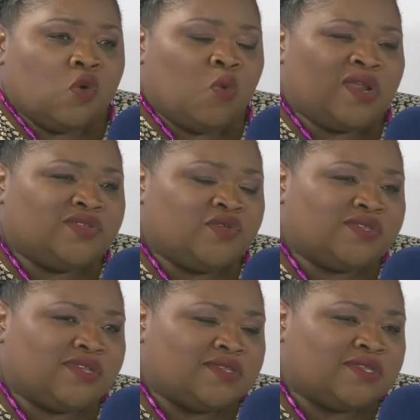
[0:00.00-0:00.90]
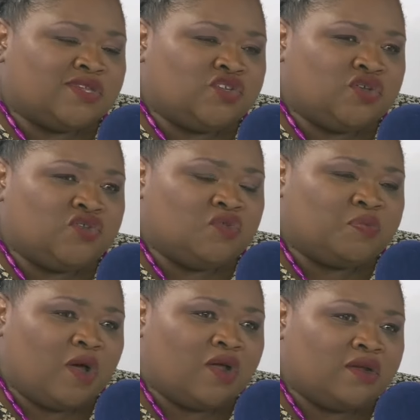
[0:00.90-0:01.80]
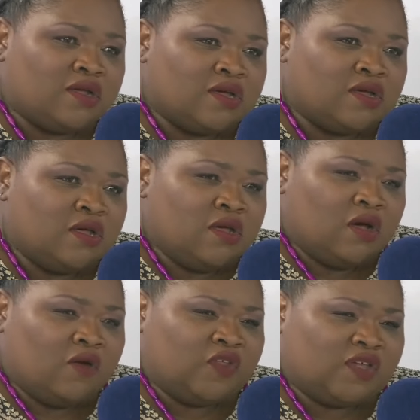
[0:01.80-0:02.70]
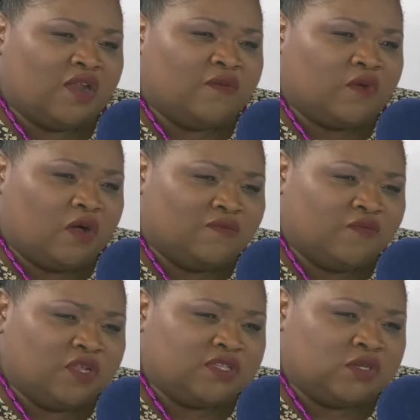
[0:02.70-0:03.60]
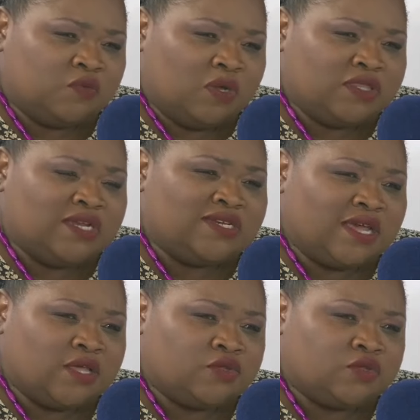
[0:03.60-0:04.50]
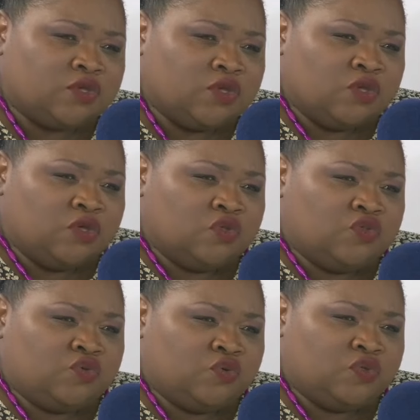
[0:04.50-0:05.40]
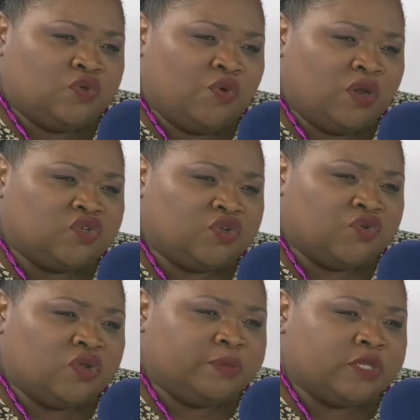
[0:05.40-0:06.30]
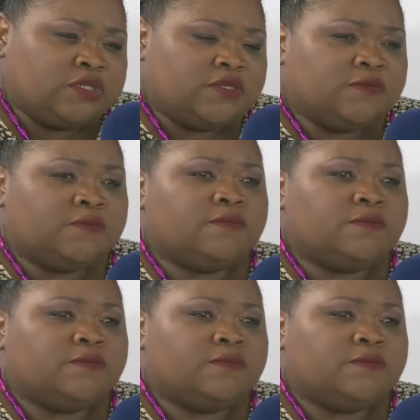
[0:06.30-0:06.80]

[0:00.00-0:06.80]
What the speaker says: What is your sense as a GNU partner of that kind of conflict and what that does to the coalition agreement?